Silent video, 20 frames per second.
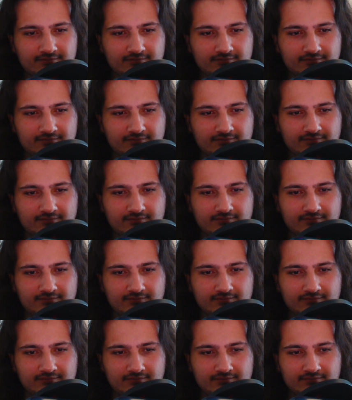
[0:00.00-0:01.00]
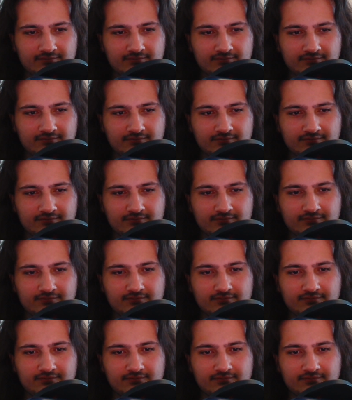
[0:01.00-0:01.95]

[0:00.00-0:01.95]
How I will treasure it.